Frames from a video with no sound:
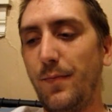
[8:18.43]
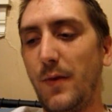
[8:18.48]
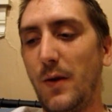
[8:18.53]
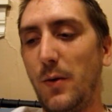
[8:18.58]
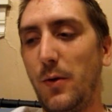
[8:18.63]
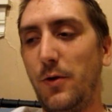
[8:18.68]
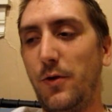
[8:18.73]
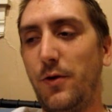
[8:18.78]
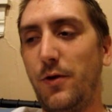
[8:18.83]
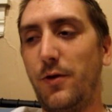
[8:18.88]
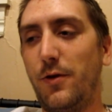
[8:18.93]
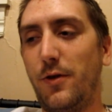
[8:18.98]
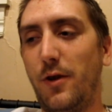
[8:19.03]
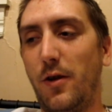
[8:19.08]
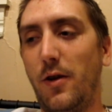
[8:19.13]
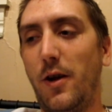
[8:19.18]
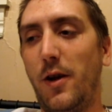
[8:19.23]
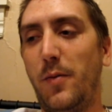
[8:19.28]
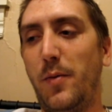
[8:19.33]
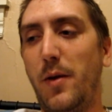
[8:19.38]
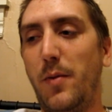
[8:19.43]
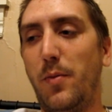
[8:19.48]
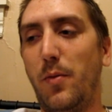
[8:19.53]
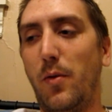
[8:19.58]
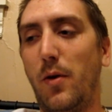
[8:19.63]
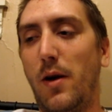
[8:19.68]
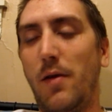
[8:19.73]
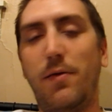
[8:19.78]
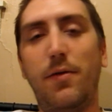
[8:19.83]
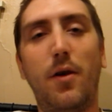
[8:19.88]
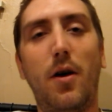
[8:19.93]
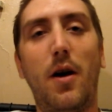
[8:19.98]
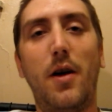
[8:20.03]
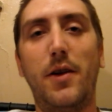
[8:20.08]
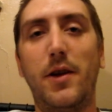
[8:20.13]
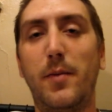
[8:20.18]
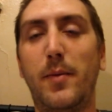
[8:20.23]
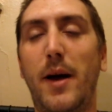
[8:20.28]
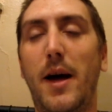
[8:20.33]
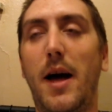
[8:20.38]
Which a lot of people have thought
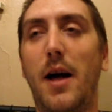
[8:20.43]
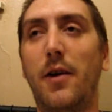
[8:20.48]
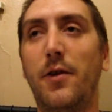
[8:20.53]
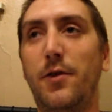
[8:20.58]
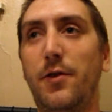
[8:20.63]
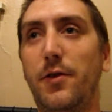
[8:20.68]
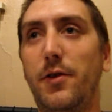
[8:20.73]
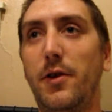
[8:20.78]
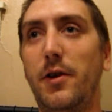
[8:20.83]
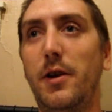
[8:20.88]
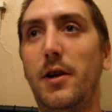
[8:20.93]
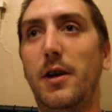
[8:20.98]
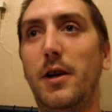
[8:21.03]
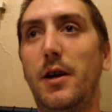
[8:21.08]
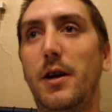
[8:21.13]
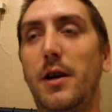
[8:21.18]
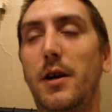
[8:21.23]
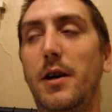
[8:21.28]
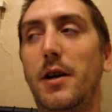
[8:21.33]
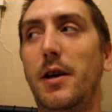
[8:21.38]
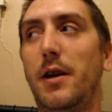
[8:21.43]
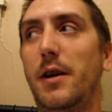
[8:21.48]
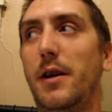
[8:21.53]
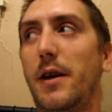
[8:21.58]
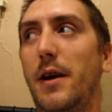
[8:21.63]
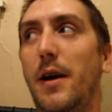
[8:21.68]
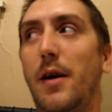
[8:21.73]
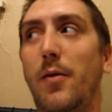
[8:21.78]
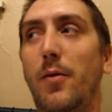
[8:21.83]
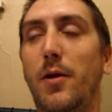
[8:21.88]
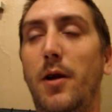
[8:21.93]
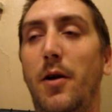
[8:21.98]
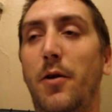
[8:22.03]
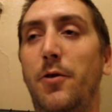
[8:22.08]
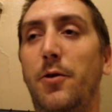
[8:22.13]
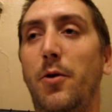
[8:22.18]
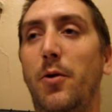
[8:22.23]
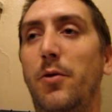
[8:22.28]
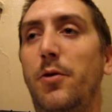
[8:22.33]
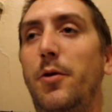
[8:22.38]
in the past. And when I
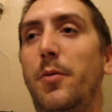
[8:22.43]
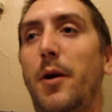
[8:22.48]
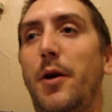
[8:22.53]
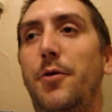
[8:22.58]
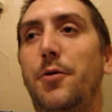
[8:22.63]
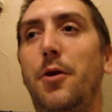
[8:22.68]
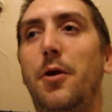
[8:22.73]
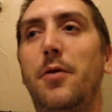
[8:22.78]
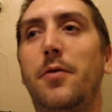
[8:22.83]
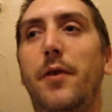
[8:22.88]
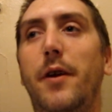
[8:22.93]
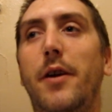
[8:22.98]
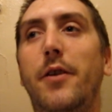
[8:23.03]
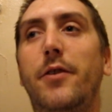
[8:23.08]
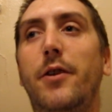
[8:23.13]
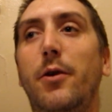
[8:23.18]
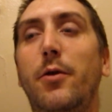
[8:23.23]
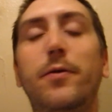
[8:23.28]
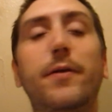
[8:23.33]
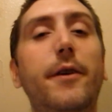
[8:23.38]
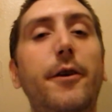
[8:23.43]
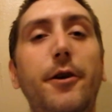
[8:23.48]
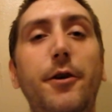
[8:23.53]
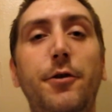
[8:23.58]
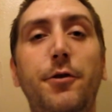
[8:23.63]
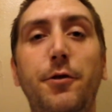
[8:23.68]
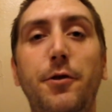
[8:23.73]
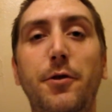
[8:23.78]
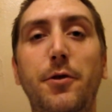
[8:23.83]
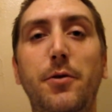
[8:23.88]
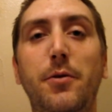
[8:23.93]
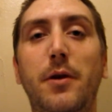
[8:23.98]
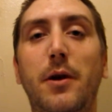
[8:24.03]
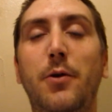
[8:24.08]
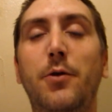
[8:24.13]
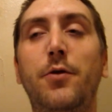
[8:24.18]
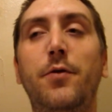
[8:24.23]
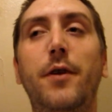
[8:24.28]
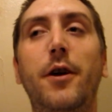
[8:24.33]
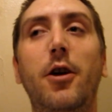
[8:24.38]
was going through my drug phase, that was very true. I
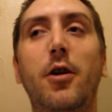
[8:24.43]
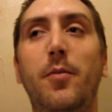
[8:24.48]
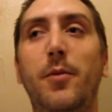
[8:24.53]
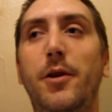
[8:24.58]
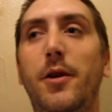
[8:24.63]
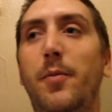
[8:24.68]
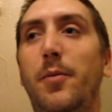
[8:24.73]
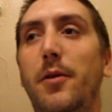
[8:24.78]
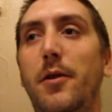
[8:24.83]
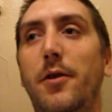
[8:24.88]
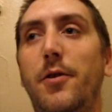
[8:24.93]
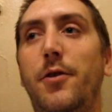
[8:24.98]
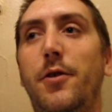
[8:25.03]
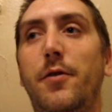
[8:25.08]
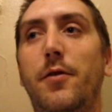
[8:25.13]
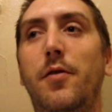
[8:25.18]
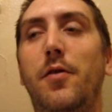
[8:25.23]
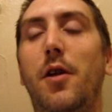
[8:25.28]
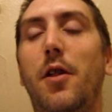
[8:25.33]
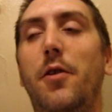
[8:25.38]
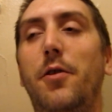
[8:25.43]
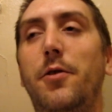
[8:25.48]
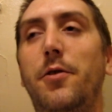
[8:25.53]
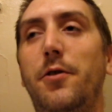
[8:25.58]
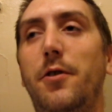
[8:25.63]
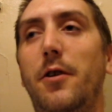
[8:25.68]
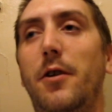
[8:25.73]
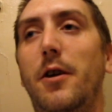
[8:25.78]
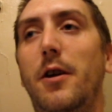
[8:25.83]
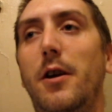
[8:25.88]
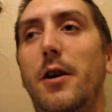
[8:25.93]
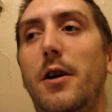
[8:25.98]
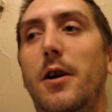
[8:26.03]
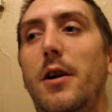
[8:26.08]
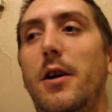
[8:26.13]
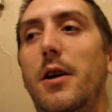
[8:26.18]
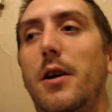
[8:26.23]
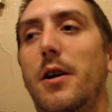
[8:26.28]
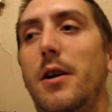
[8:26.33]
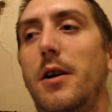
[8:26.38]
was very manipulative of others.
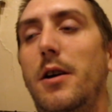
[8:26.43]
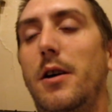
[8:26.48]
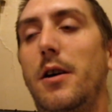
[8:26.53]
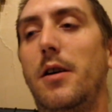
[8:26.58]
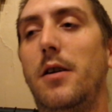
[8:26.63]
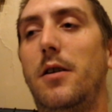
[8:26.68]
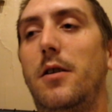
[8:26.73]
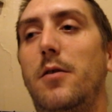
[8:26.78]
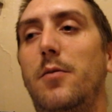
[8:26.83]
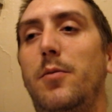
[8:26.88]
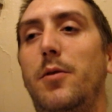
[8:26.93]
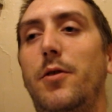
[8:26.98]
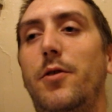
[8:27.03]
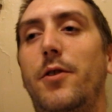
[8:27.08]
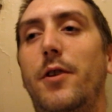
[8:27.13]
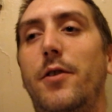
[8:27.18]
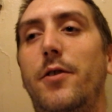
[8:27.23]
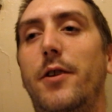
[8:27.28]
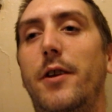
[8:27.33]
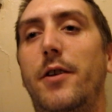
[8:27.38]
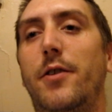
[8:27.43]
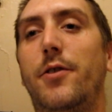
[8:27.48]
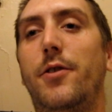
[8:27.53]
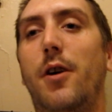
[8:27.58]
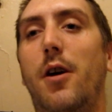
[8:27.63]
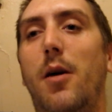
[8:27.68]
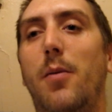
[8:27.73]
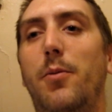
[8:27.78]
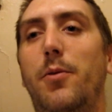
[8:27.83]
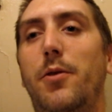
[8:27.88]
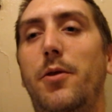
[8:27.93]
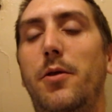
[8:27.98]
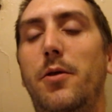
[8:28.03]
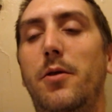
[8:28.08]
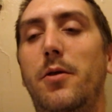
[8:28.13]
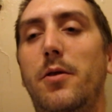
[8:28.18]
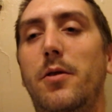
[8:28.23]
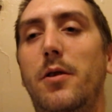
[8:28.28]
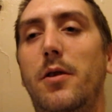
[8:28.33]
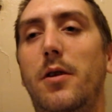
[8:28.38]
But since I stopped,
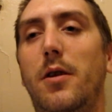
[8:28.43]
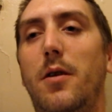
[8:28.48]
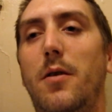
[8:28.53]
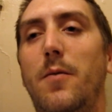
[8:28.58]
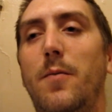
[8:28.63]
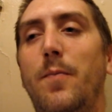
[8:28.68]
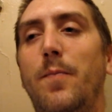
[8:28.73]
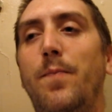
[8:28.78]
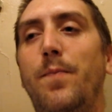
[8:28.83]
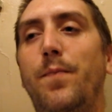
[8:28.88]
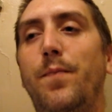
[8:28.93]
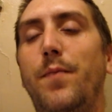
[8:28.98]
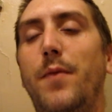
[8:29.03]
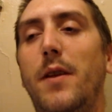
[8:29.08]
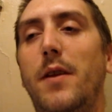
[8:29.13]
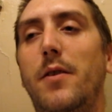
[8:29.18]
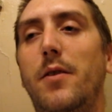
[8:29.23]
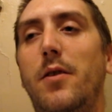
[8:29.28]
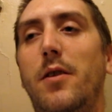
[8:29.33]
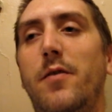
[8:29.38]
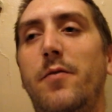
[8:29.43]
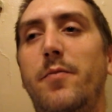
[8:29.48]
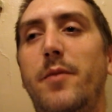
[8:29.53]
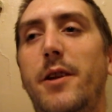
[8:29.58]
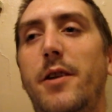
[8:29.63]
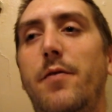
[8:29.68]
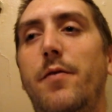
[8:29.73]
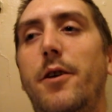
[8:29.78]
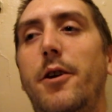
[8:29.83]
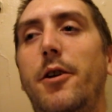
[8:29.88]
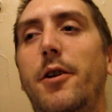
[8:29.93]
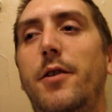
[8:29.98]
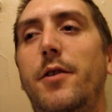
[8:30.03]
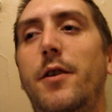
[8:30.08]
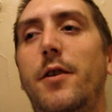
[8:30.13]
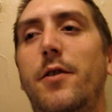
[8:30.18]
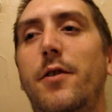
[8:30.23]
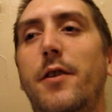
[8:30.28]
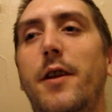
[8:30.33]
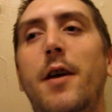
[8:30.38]
I've made a very
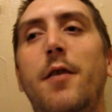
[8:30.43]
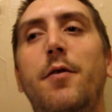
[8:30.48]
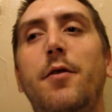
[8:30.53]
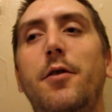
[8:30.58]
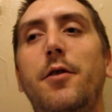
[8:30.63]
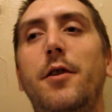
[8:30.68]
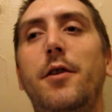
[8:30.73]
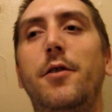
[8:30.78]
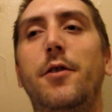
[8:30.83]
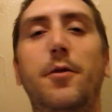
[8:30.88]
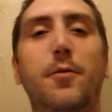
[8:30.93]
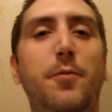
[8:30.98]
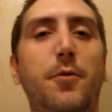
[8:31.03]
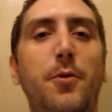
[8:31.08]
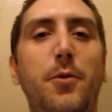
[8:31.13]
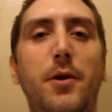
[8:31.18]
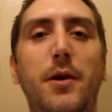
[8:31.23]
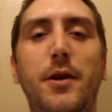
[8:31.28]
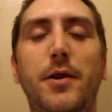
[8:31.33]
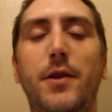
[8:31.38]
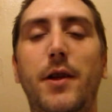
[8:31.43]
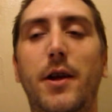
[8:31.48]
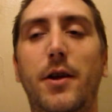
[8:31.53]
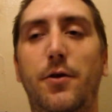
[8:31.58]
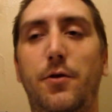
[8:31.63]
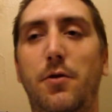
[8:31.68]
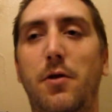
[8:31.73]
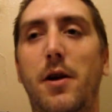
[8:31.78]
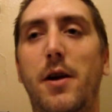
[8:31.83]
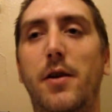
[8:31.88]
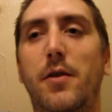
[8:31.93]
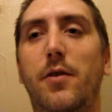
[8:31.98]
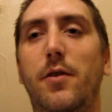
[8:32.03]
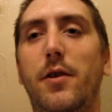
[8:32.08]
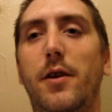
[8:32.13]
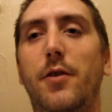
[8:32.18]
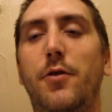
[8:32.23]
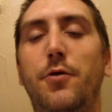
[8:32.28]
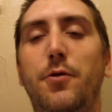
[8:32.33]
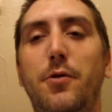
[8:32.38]
decent effort into doing things right
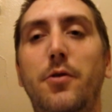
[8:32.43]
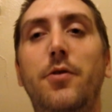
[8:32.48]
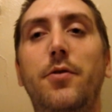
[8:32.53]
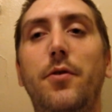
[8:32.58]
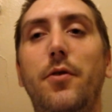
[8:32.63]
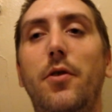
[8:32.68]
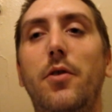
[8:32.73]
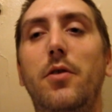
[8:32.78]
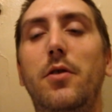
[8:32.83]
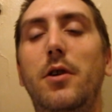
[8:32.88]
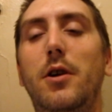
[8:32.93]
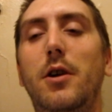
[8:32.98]
and truthful,